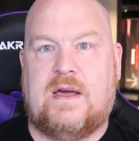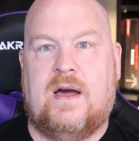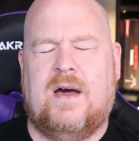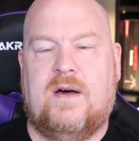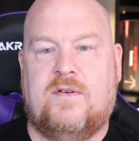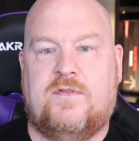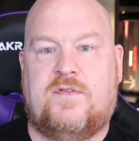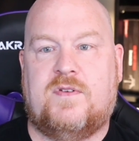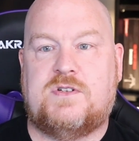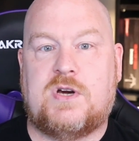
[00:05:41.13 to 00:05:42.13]
of
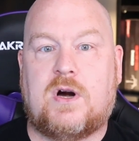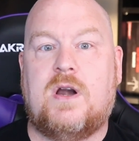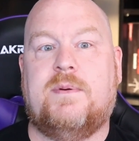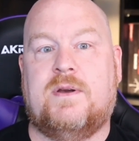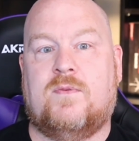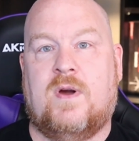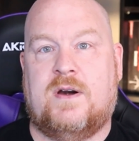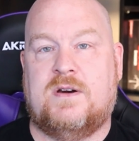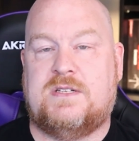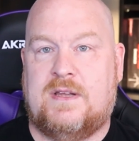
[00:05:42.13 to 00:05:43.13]
tournament runners,